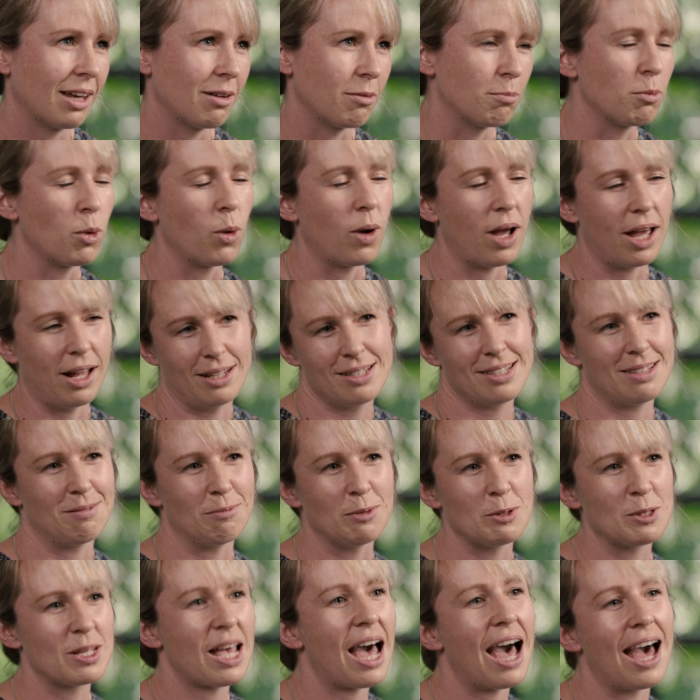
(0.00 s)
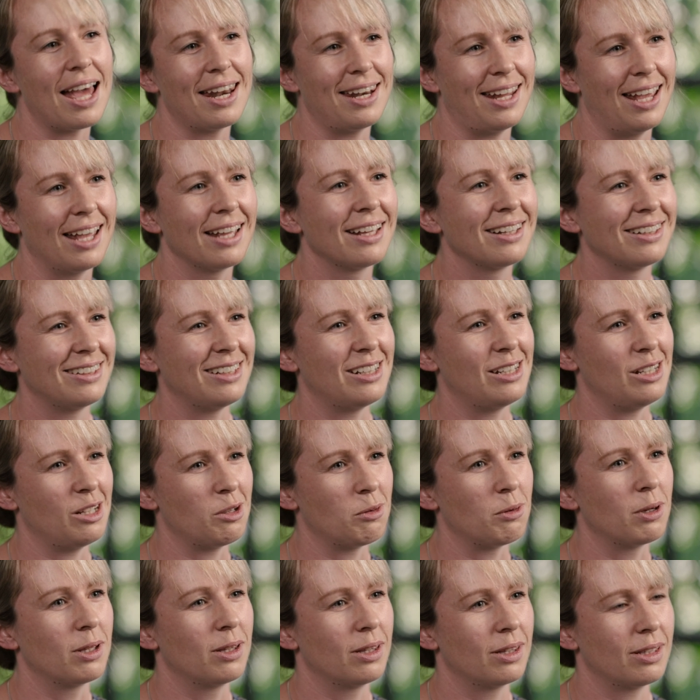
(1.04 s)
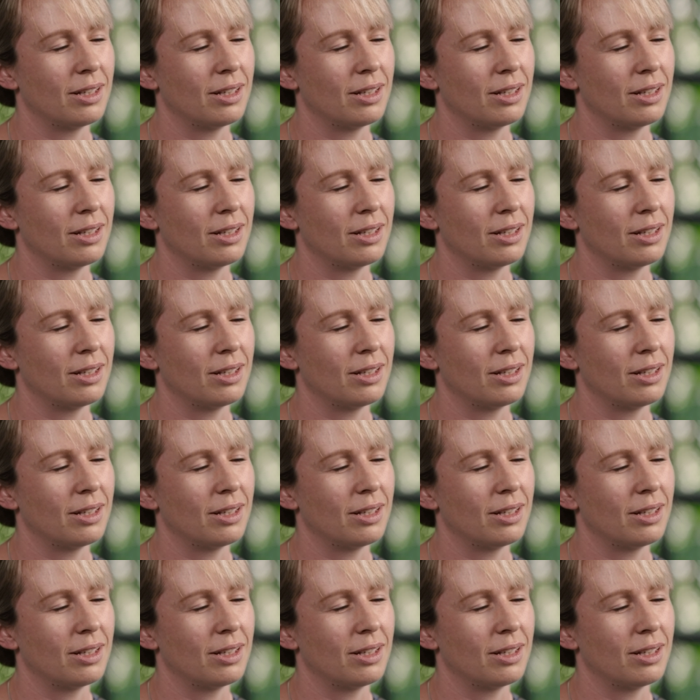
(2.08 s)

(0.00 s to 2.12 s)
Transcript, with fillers: it was harder to deal with,